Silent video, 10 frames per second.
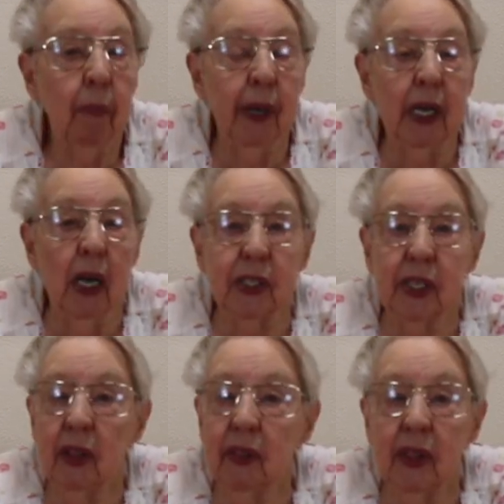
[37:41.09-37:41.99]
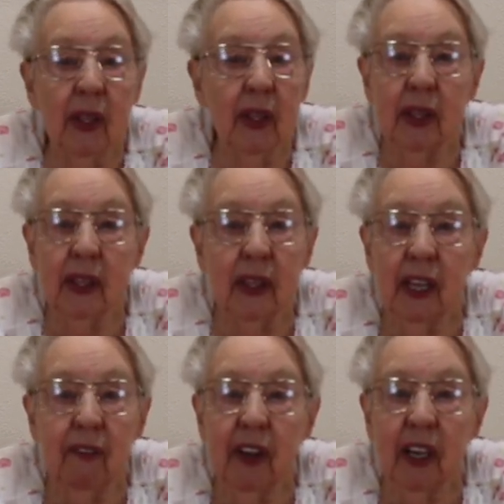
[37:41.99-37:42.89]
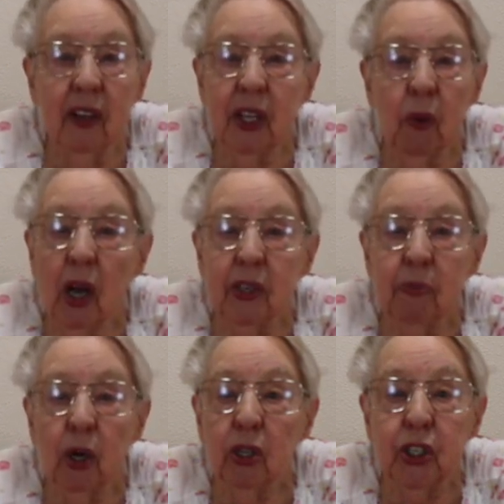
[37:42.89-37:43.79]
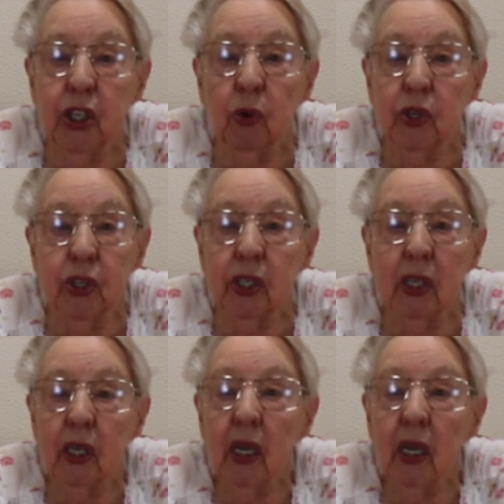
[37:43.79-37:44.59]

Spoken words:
because they figured there wasn't much use